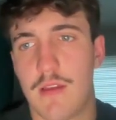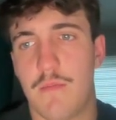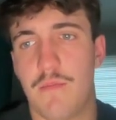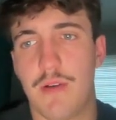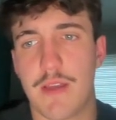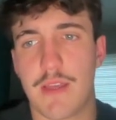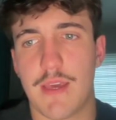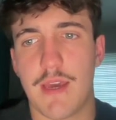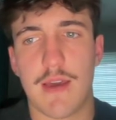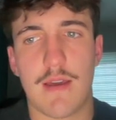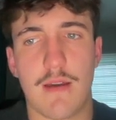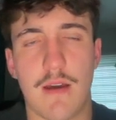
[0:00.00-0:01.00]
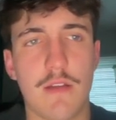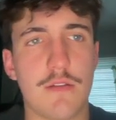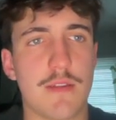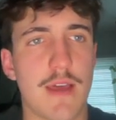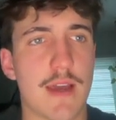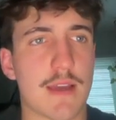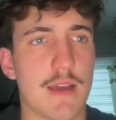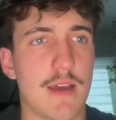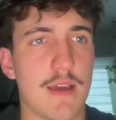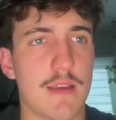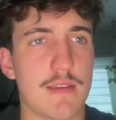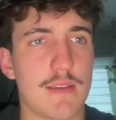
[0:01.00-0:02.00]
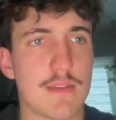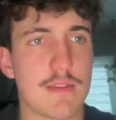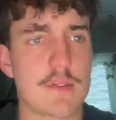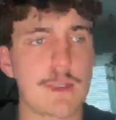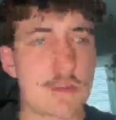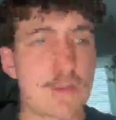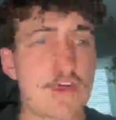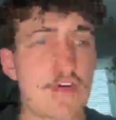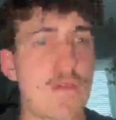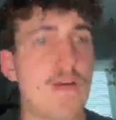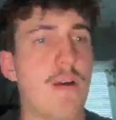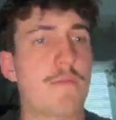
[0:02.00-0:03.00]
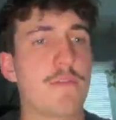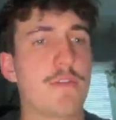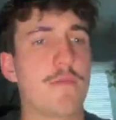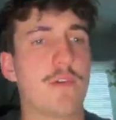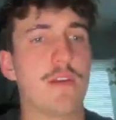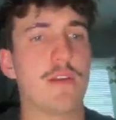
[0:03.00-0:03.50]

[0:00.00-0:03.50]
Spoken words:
But yeah, other than that, guys, you know, I really wanted